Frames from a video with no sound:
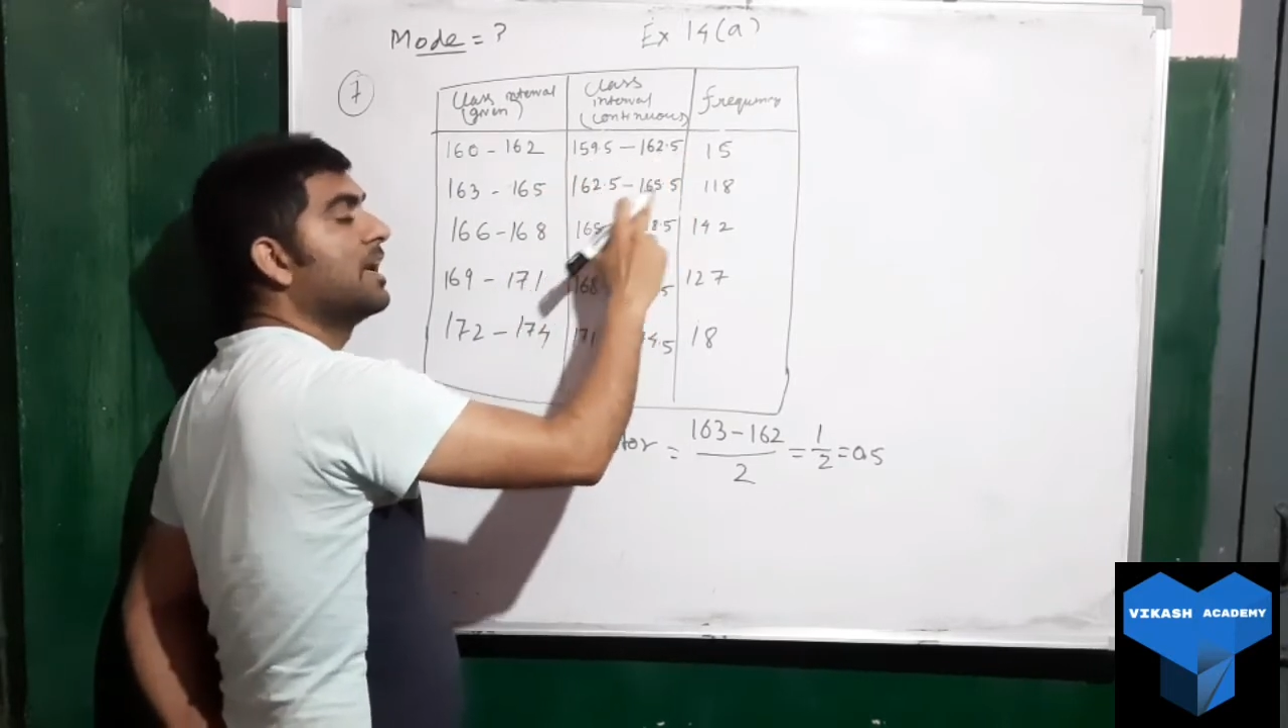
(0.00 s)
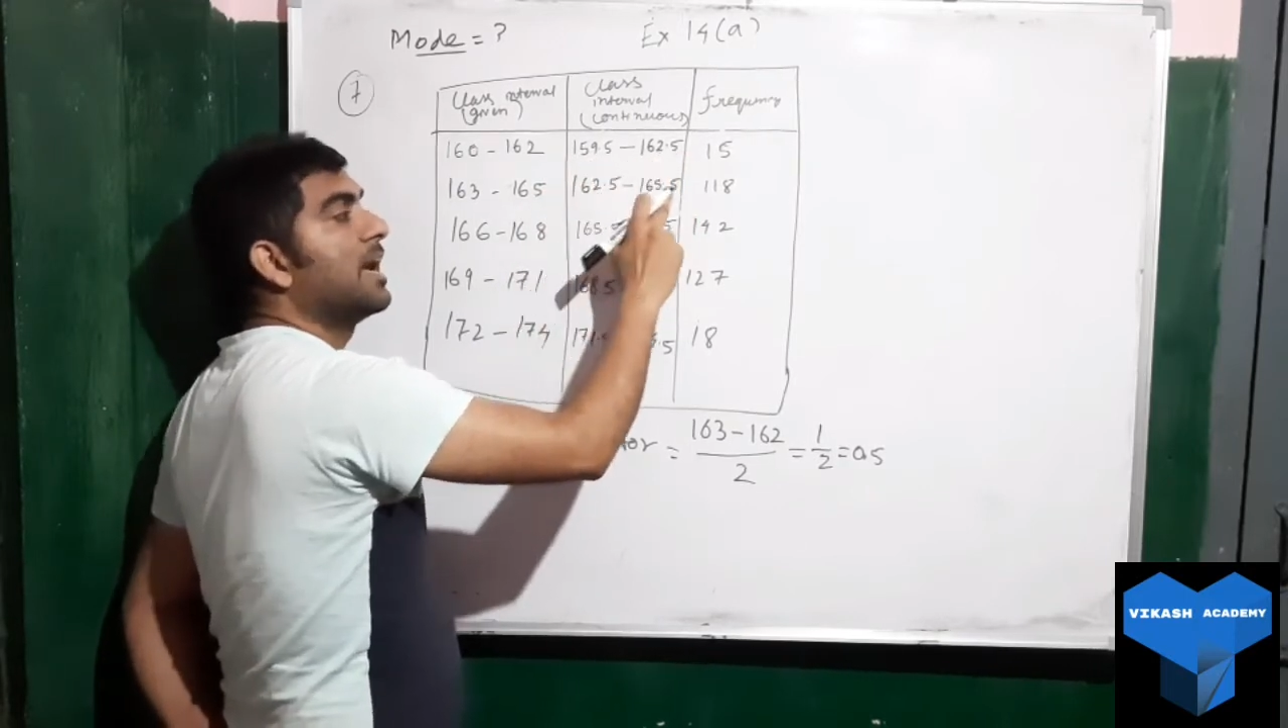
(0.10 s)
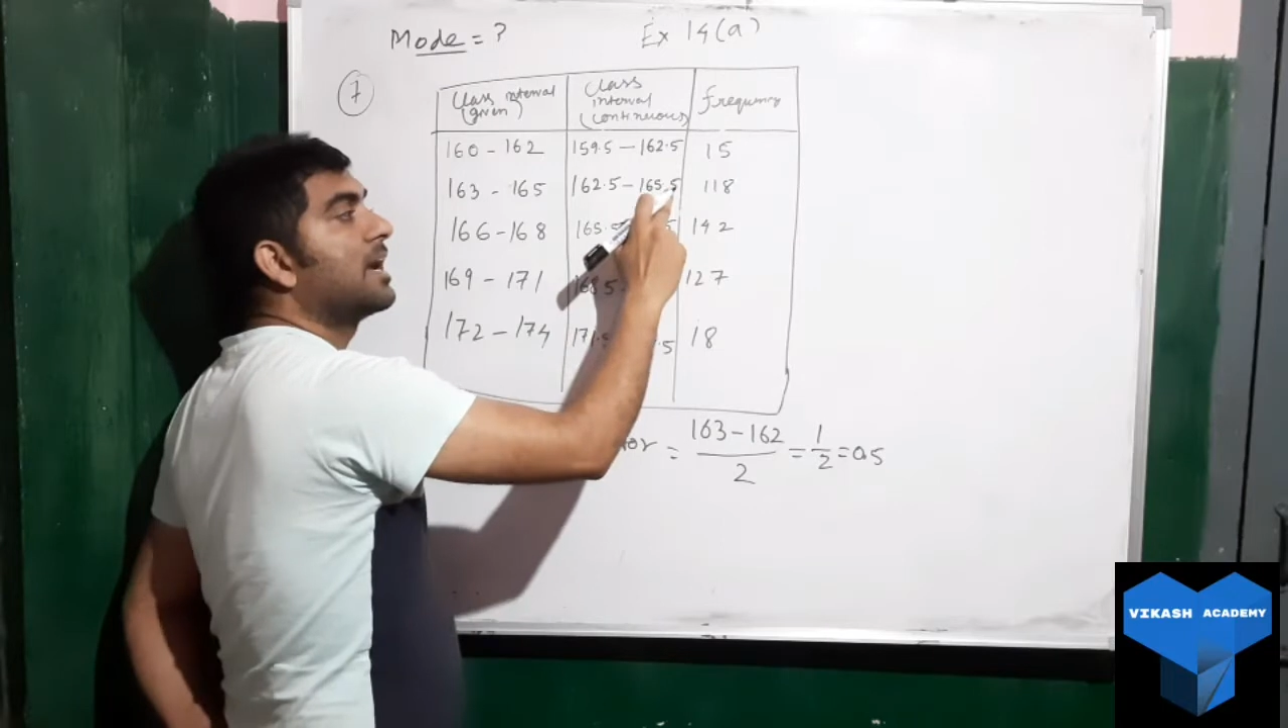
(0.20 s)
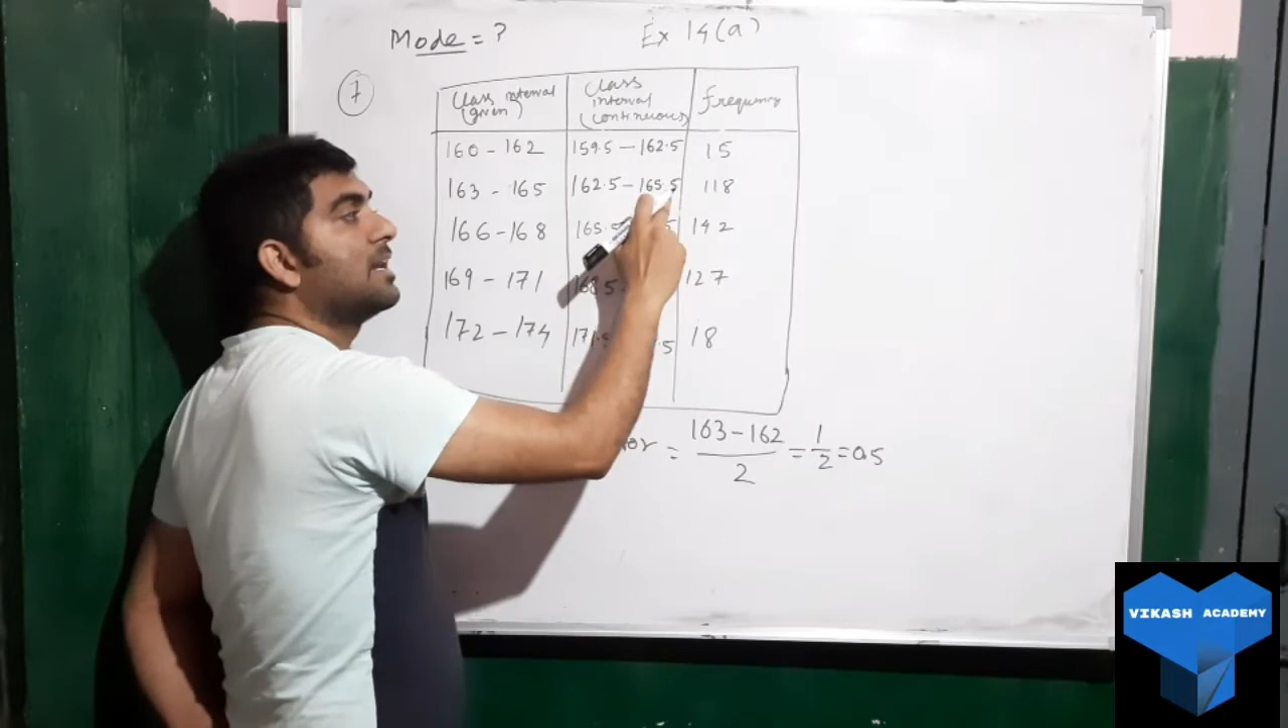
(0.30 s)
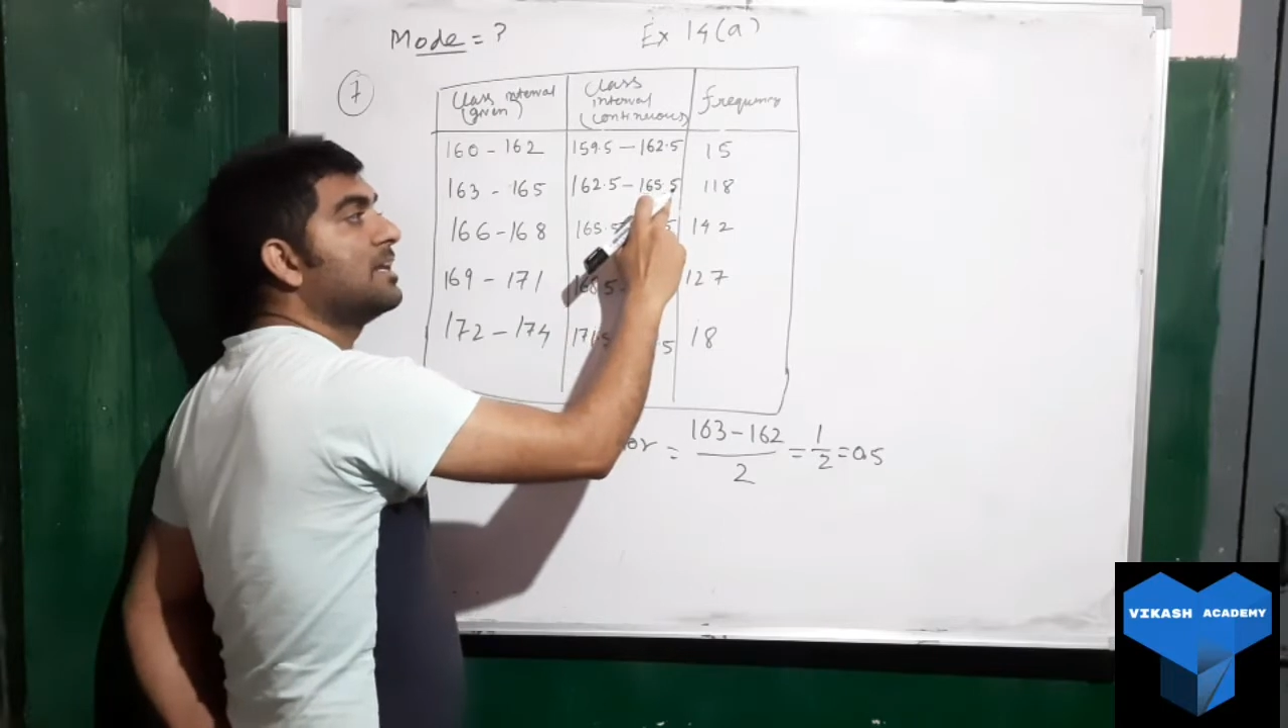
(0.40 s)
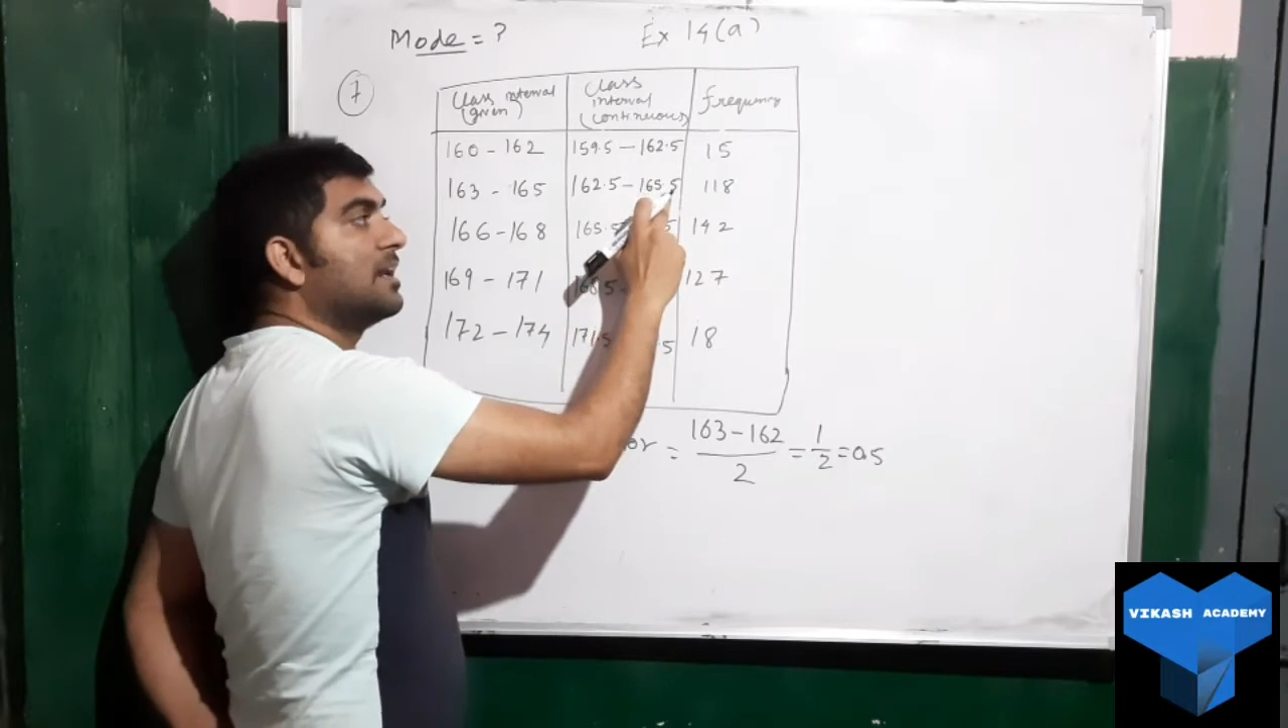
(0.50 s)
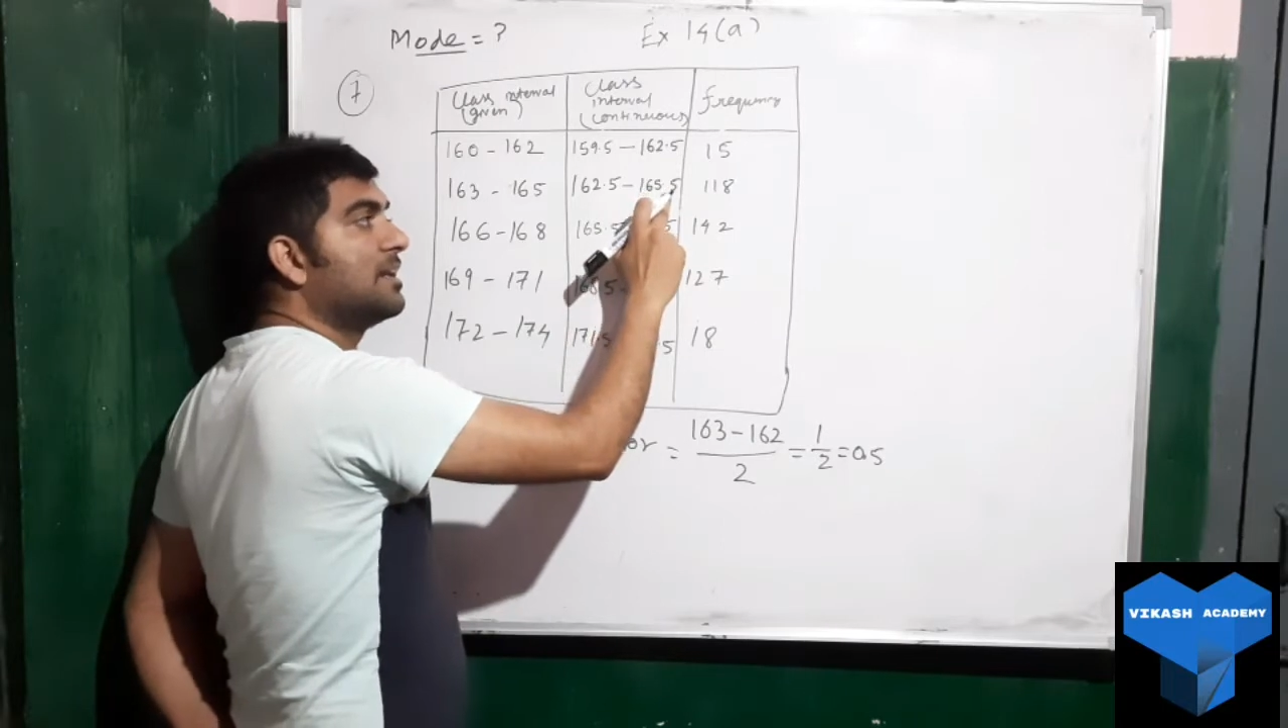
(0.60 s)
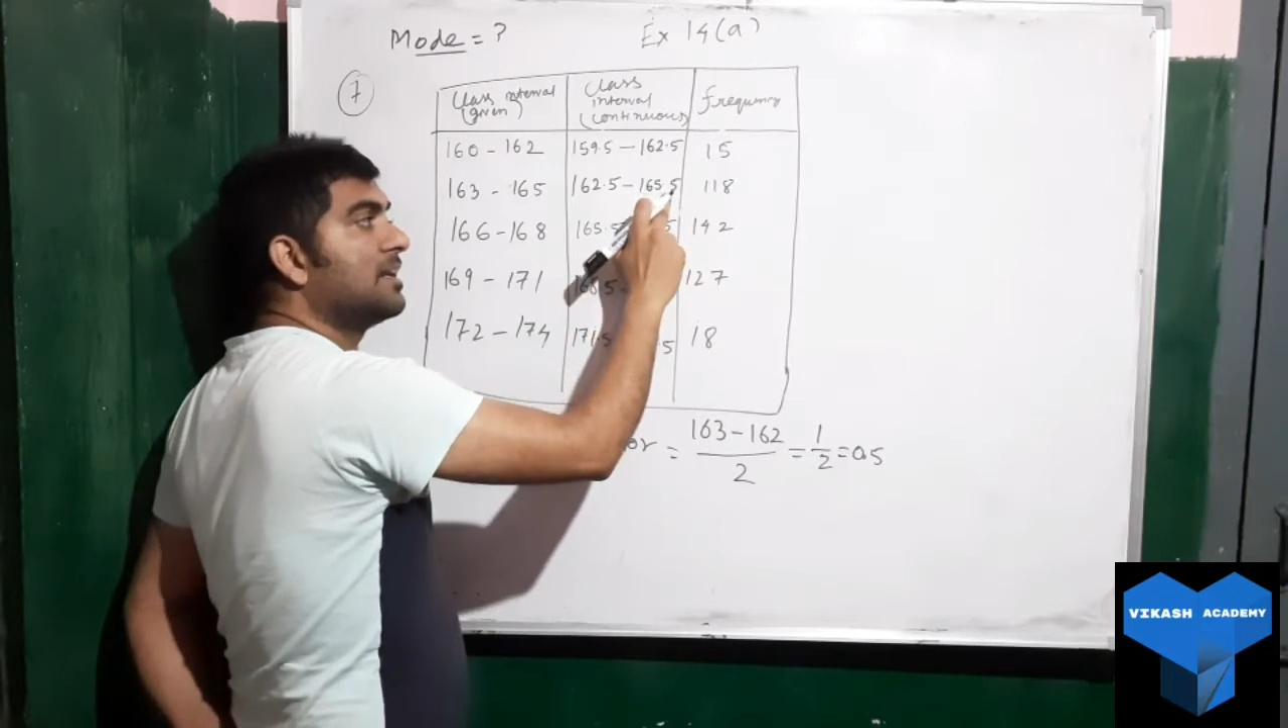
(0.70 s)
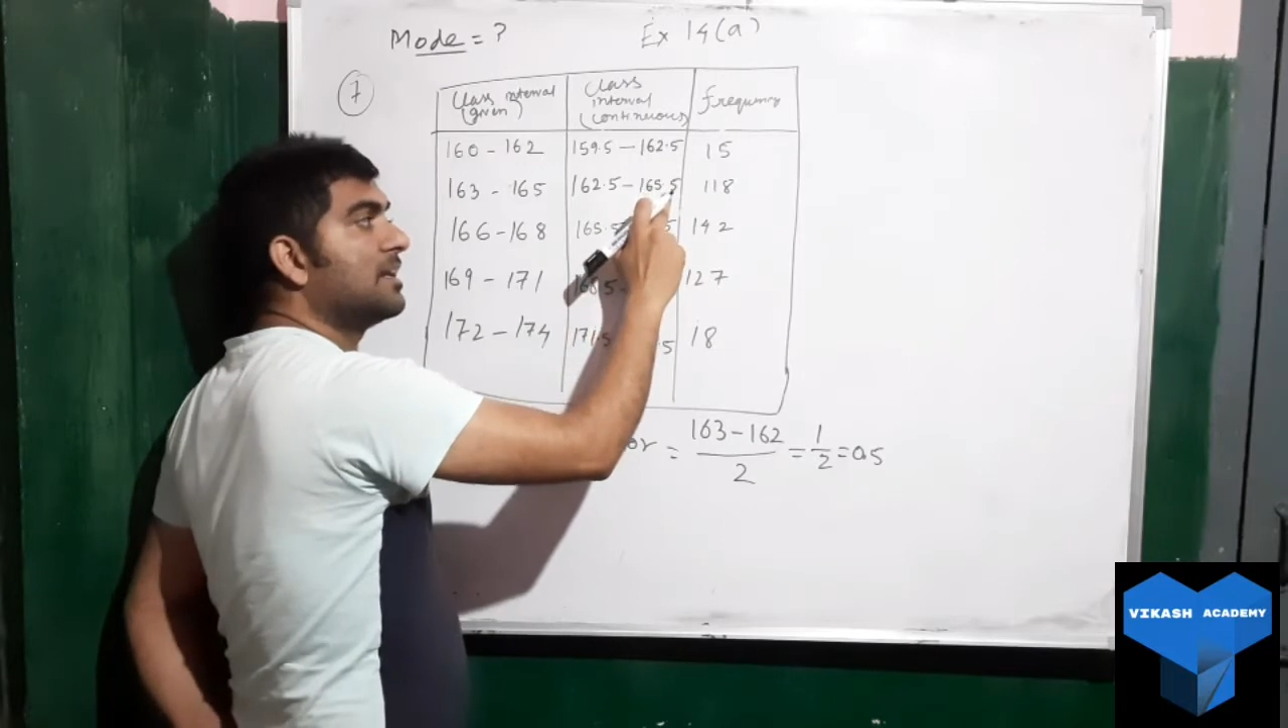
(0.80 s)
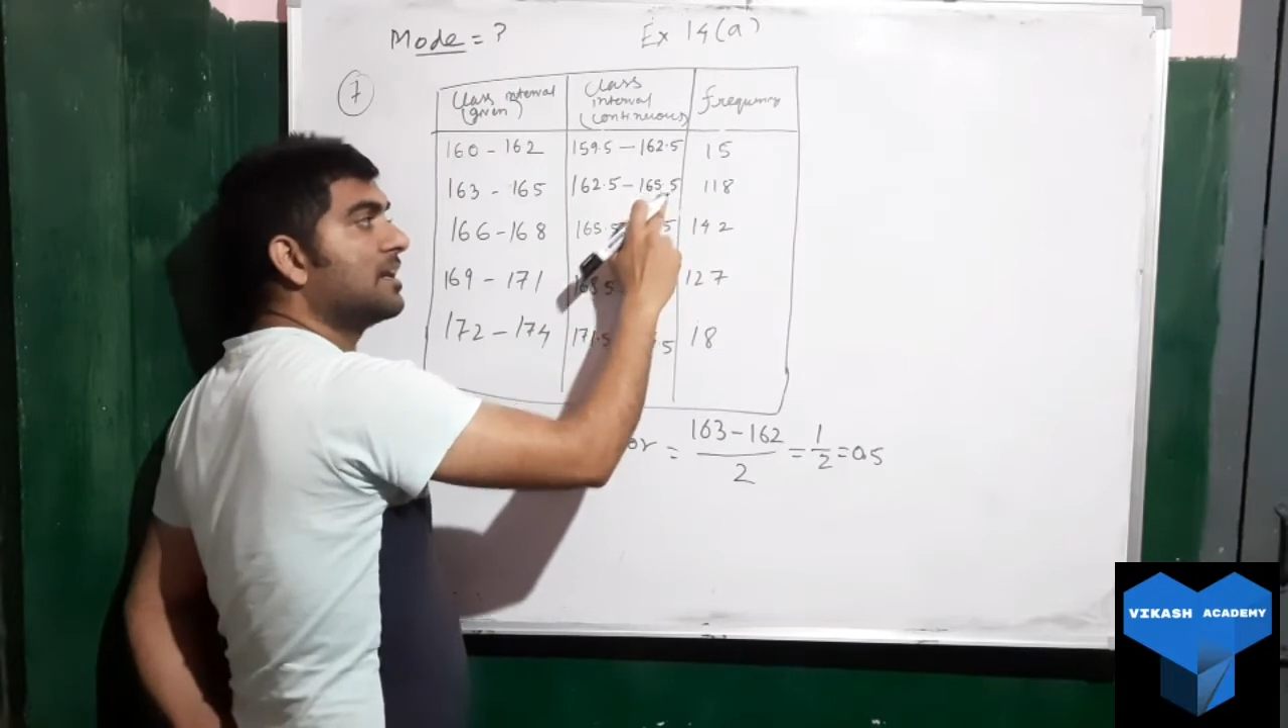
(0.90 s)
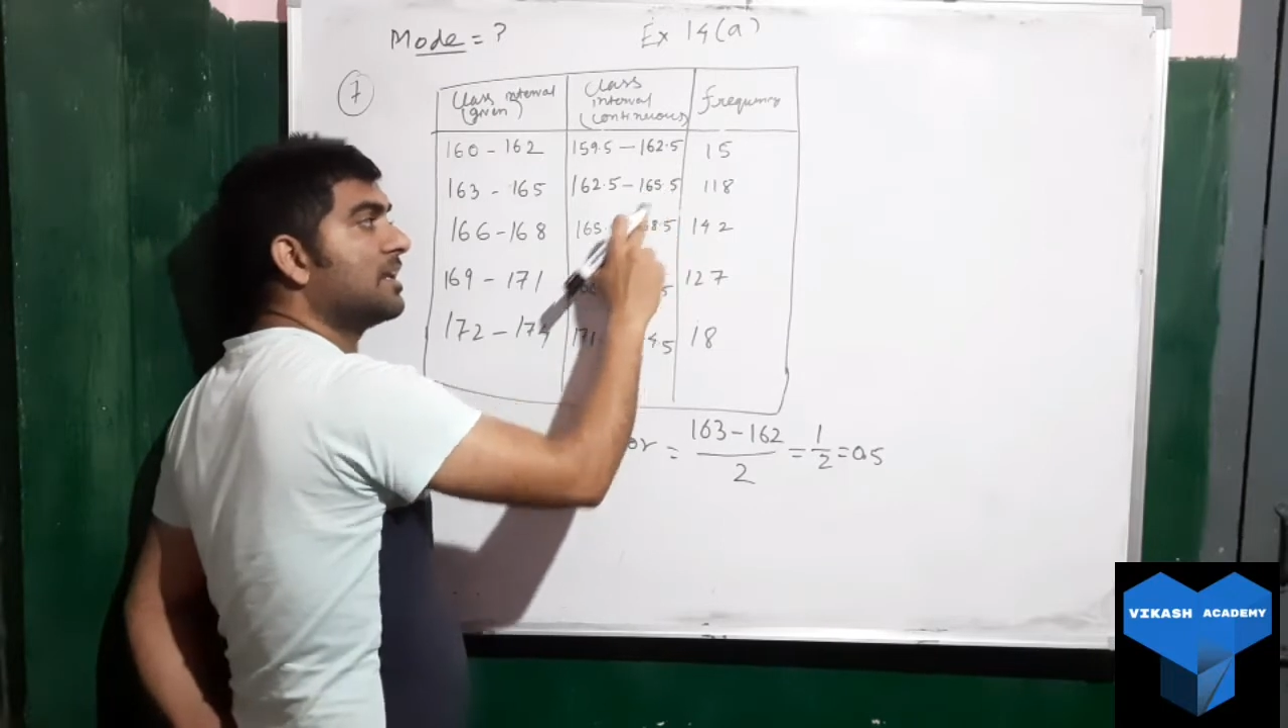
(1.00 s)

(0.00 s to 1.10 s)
again ending here,